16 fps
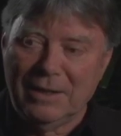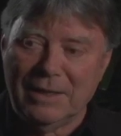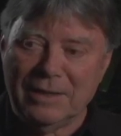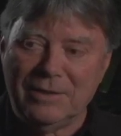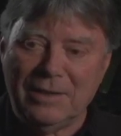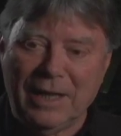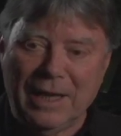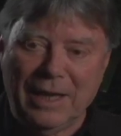
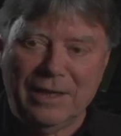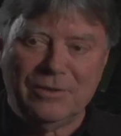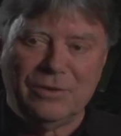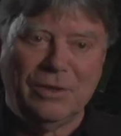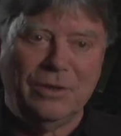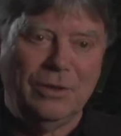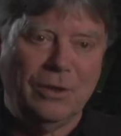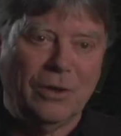it
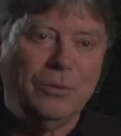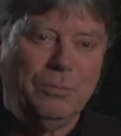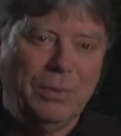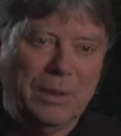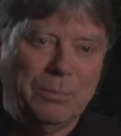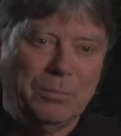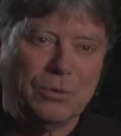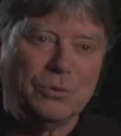takes young
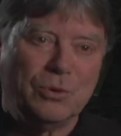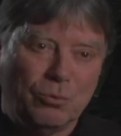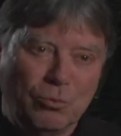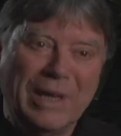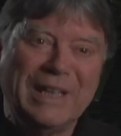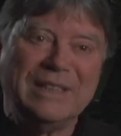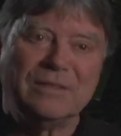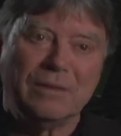people to
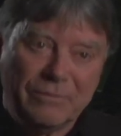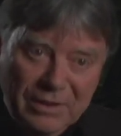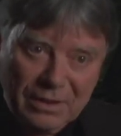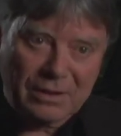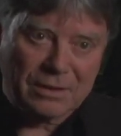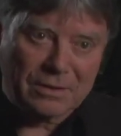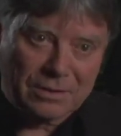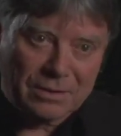raise a
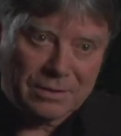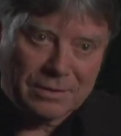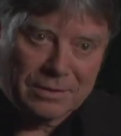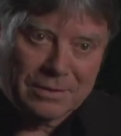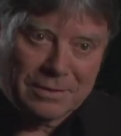village.